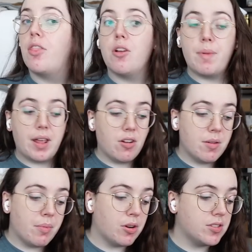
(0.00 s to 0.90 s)
they're better
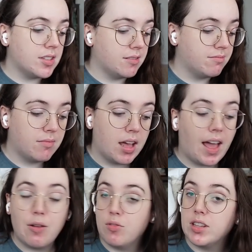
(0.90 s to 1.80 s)
in person.
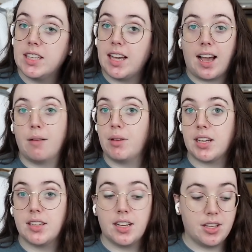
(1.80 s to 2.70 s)
I'm not
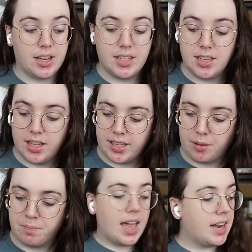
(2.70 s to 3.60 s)
gonna lie to you, I didn't like
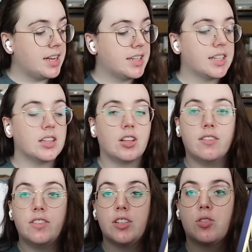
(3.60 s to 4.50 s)
them. And I didn't
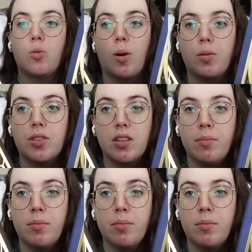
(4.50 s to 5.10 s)
love these quotes on the